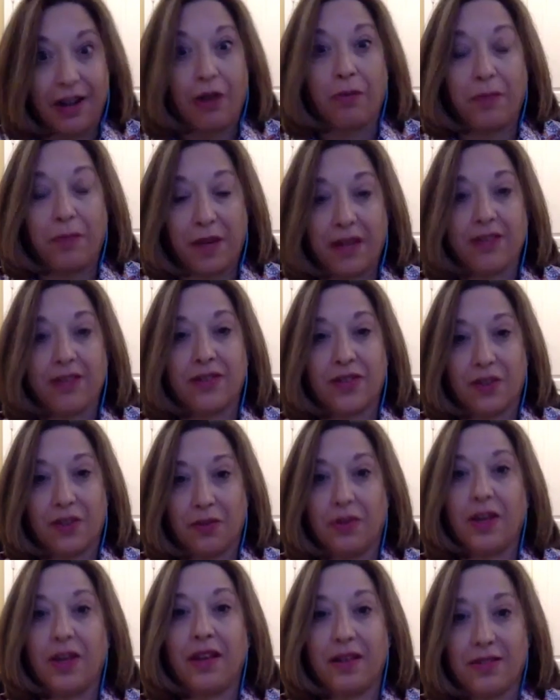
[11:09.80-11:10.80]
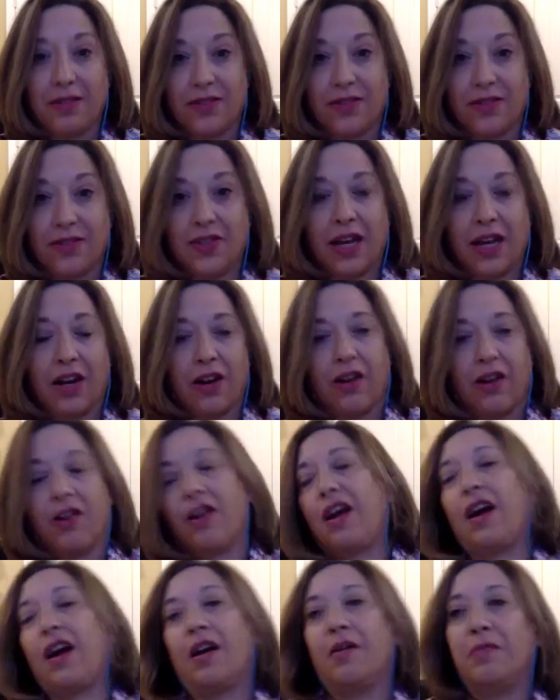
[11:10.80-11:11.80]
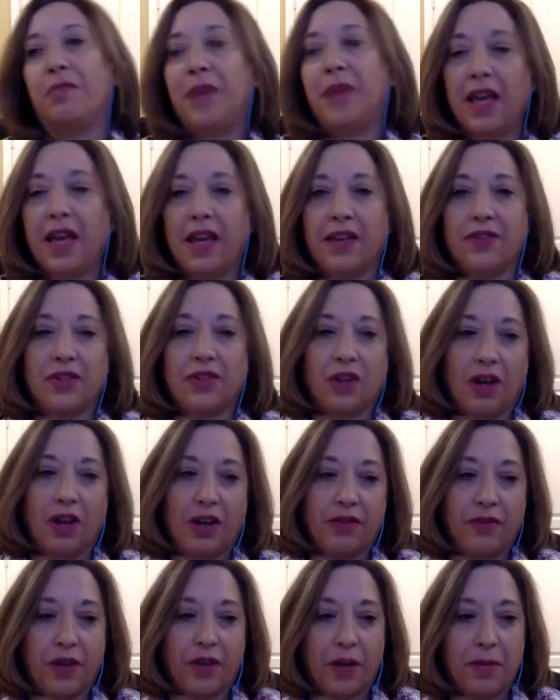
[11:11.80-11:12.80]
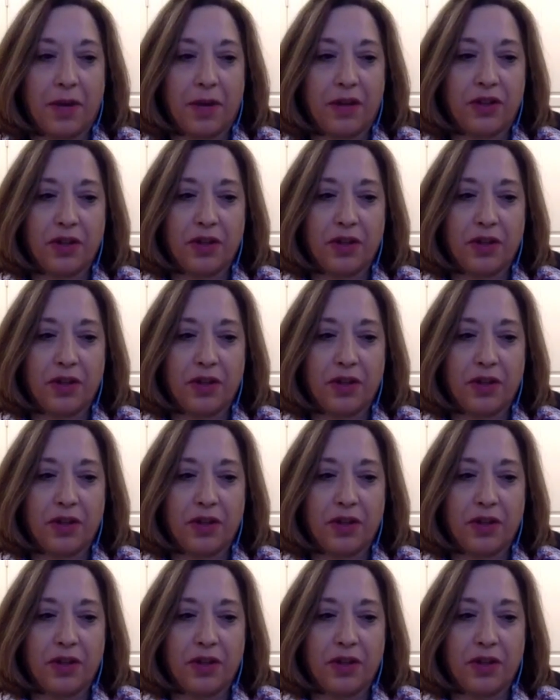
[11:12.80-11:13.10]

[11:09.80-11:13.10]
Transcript: Because he's there hands-on very much.